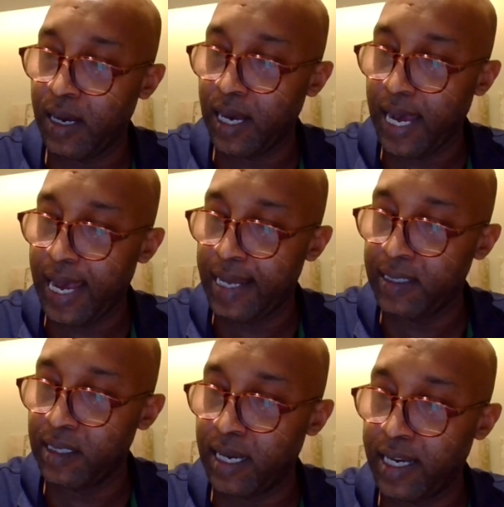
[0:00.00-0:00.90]

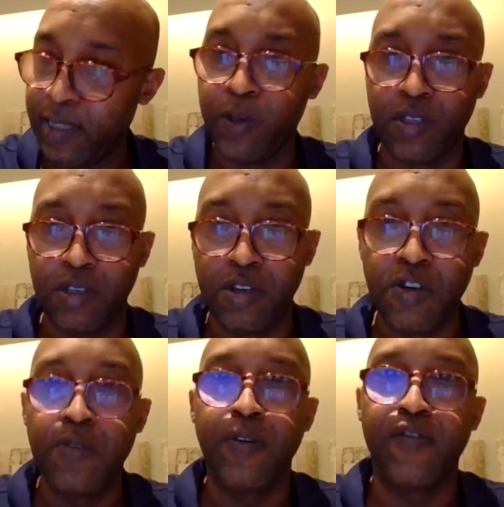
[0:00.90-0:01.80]
and it was a
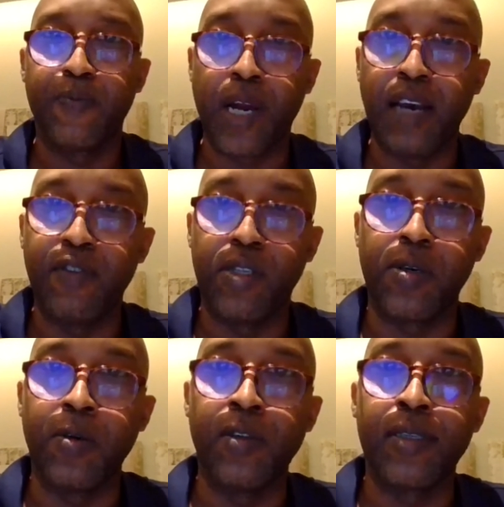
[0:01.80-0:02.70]
group of private
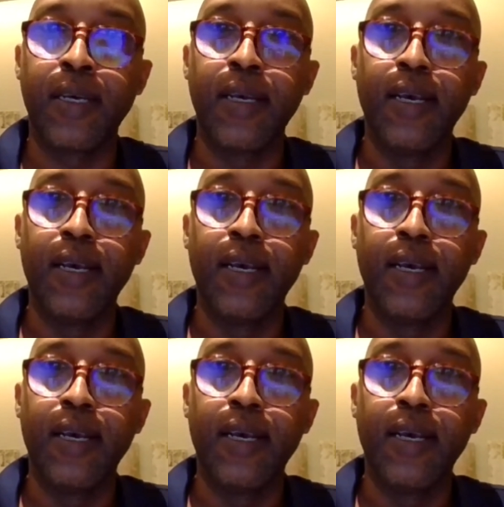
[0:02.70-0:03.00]
schools,